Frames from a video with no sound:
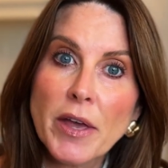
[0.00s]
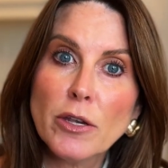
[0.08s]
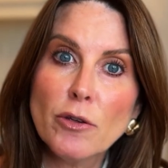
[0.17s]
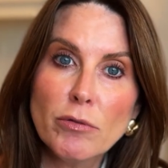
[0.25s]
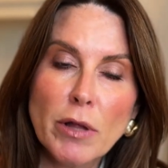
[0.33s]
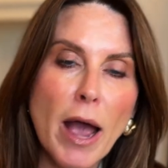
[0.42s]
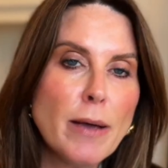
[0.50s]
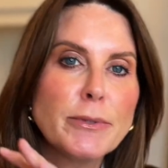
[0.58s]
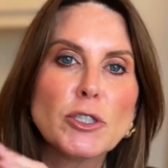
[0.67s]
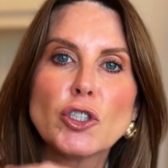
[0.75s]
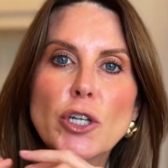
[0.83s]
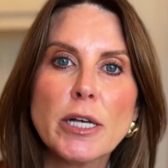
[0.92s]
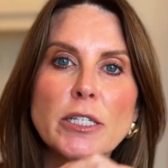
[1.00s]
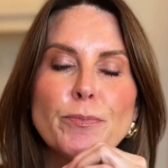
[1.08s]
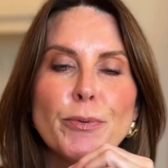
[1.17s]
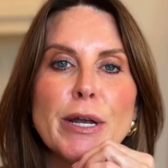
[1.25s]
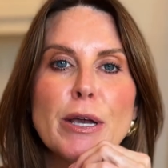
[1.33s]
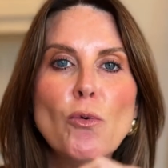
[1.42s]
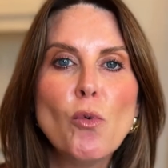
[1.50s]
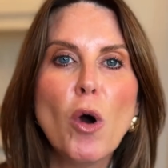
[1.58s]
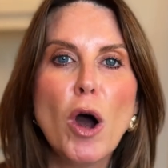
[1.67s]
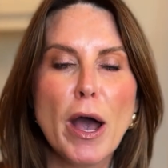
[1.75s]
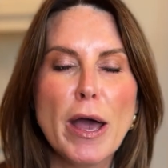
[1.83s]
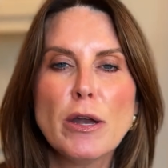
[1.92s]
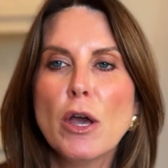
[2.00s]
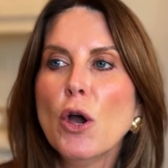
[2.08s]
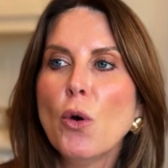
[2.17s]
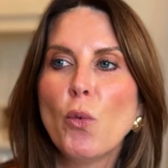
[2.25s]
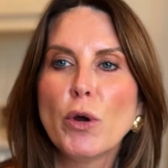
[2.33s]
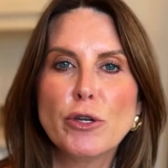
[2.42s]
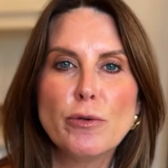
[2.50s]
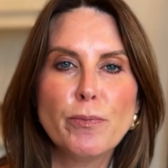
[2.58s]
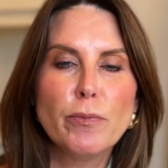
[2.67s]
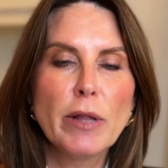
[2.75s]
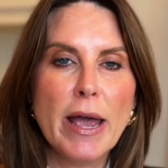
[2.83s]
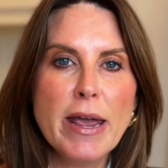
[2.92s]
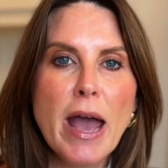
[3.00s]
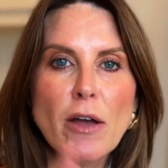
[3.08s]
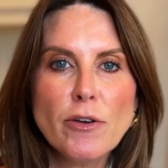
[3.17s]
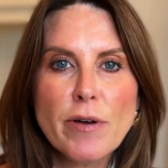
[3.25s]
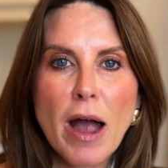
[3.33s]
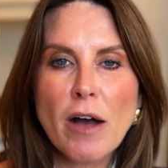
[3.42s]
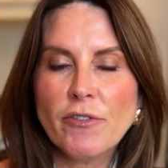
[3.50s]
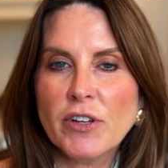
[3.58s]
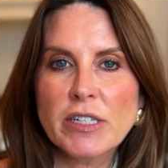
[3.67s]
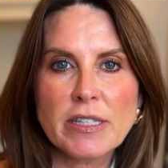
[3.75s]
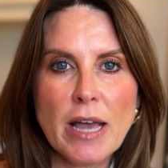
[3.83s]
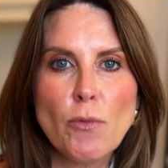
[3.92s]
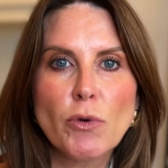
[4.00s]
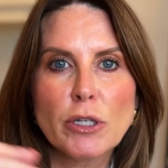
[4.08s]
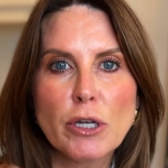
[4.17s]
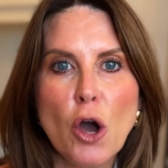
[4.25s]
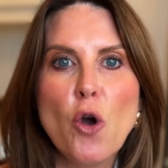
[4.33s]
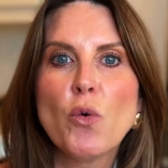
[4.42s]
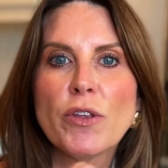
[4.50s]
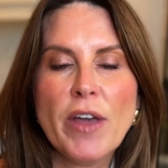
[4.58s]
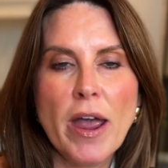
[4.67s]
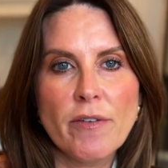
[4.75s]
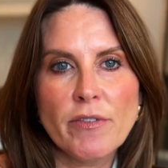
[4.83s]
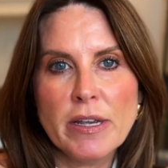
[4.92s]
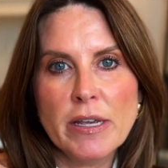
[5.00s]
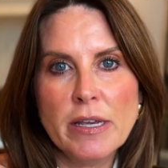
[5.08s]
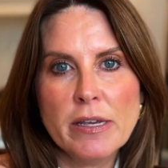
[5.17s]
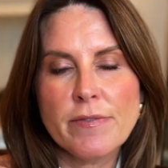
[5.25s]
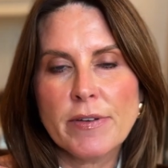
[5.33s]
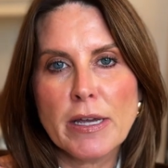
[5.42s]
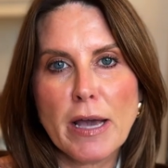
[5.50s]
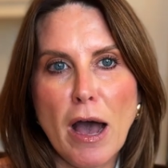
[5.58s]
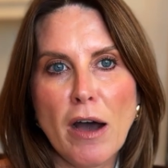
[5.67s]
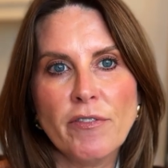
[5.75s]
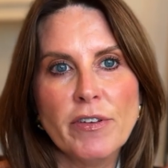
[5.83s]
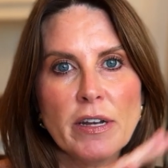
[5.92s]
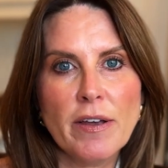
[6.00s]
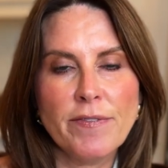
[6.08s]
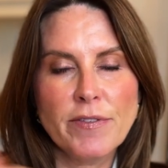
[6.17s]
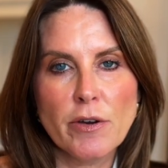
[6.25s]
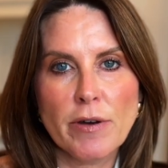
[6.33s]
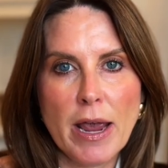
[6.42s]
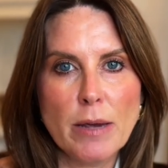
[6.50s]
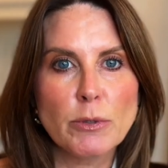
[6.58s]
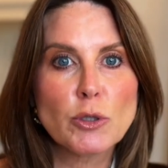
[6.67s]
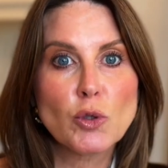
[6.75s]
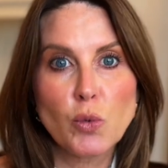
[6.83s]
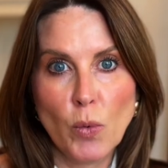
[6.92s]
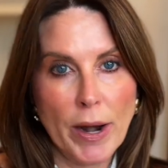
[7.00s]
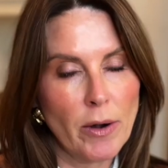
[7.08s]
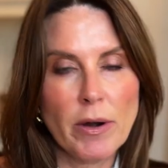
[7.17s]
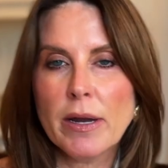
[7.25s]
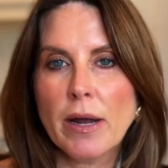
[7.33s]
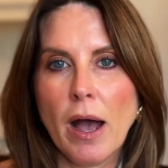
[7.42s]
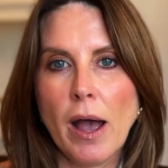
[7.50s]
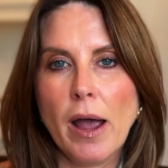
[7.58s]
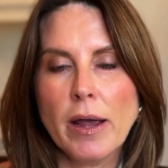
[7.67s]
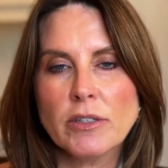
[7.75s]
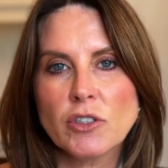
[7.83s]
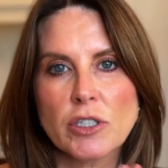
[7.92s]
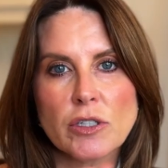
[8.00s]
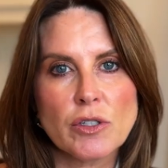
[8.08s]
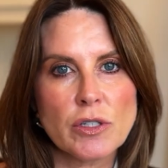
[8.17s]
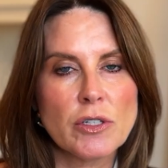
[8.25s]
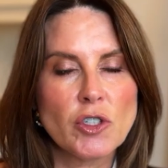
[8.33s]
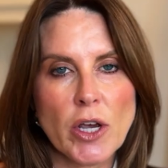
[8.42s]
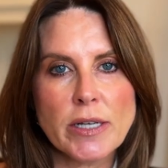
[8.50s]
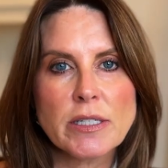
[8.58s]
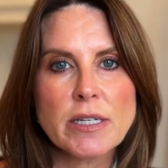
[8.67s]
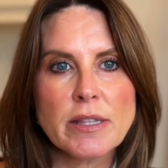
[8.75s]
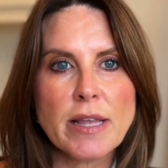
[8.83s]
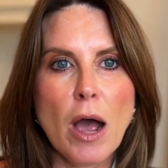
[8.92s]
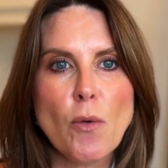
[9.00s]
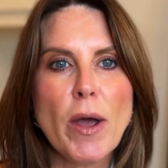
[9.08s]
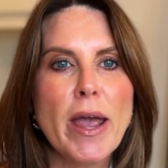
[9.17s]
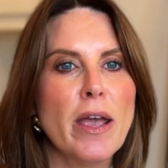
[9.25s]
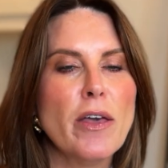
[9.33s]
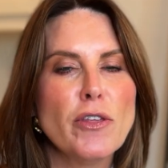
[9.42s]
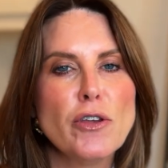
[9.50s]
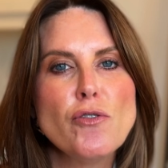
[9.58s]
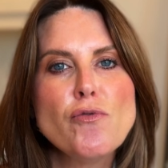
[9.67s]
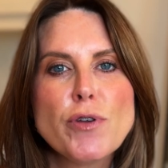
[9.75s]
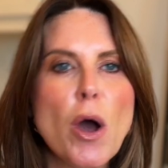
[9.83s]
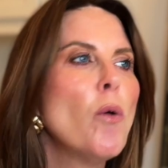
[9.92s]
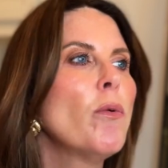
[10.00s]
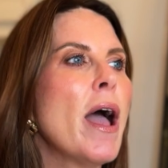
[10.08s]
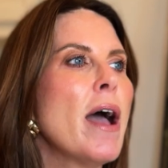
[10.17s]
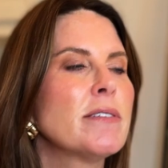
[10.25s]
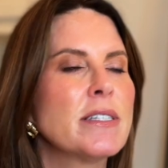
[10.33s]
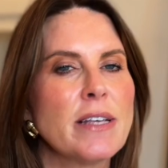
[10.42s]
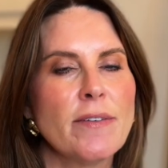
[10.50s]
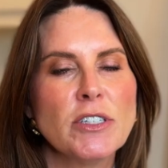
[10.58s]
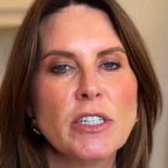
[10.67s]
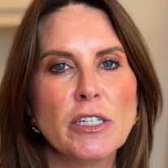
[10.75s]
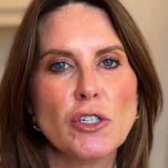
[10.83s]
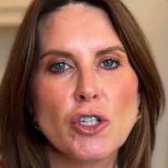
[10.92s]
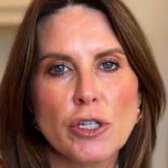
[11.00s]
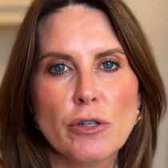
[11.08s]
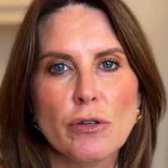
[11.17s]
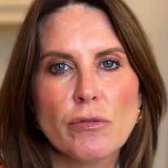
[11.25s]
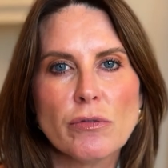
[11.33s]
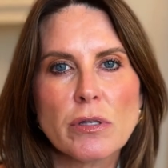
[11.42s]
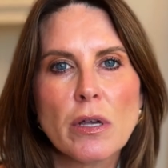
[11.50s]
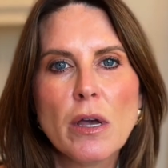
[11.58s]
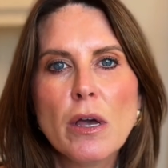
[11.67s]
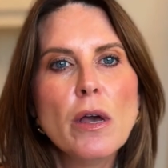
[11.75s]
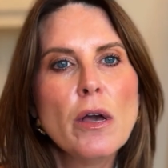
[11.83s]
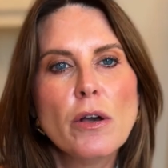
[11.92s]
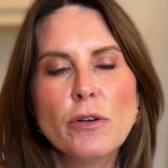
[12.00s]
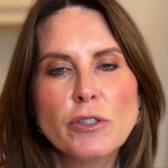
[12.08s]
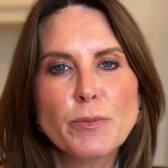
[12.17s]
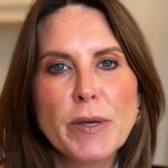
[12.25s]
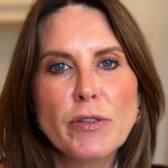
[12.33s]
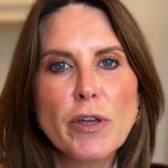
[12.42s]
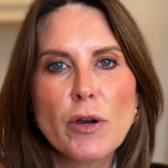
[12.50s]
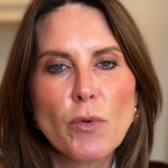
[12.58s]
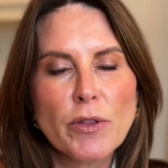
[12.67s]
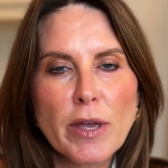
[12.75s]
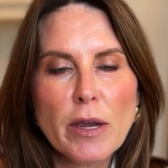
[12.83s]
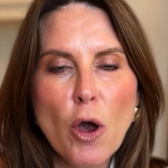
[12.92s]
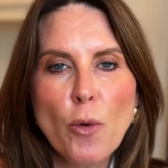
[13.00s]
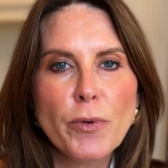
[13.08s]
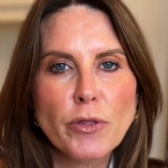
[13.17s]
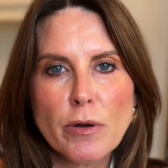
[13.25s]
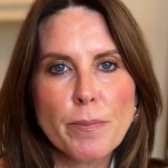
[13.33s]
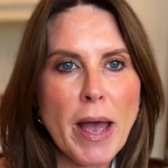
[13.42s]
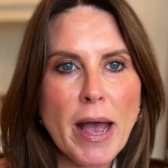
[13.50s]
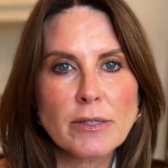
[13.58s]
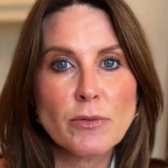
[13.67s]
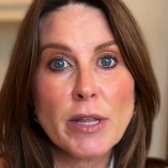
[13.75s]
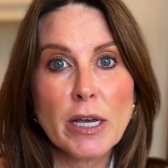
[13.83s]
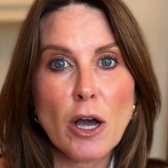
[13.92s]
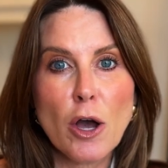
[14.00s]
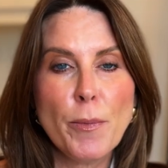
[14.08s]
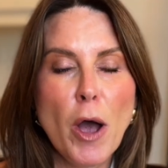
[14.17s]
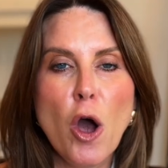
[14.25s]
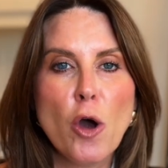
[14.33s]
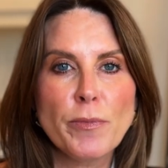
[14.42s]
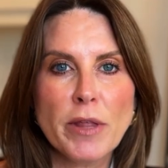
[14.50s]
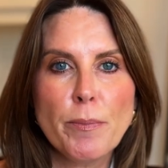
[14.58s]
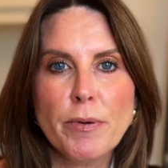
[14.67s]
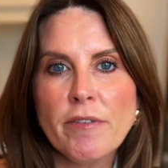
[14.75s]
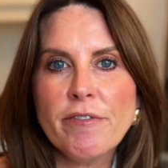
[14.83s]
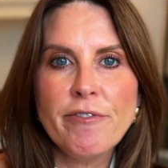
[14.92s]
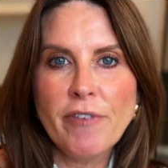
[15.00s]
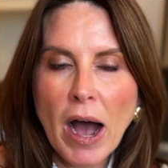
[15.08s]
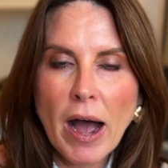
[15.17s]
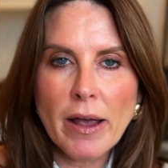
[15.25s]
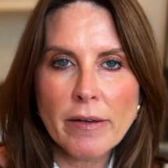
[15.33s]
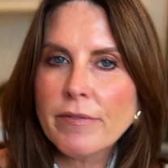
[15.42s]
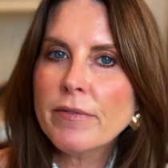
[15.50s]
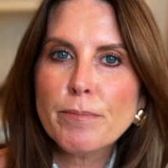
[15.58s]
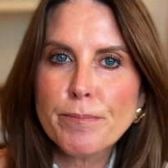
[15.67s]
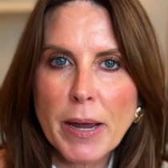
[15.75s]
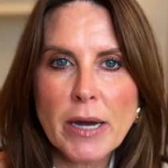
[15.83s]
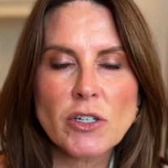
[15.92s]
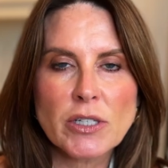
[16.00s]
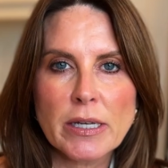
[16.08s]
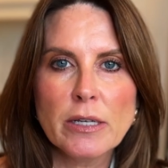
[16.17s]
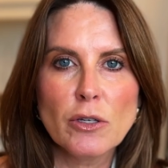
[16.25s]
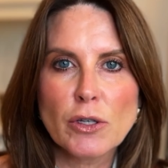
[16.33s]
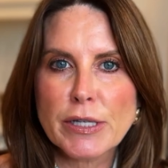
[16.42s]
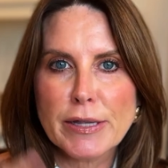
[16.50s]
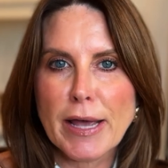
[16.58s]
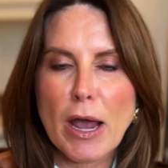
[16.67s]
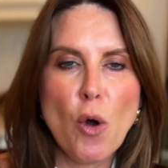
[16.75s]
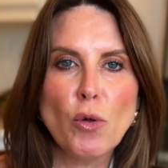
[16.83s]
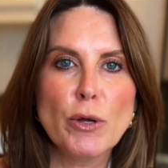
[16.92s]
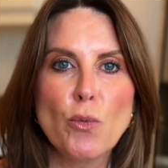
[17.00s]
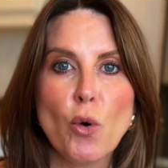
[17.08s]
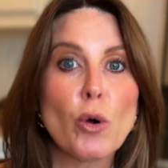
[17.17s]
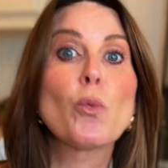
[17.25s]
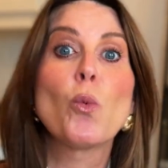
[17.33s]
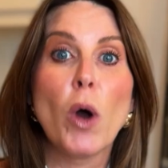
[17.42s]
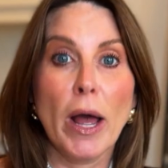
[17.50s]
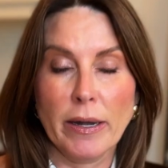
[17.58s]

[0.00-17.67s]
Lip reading: that you like, but just bring one when you lay out your outfits that would go with every evening outfit if you're able to wear it. I just suggest it that way, and then you don't have 17 shoes. Who's been there when they open their bags and they come home and they put 5 pairs of heels and they only wore one?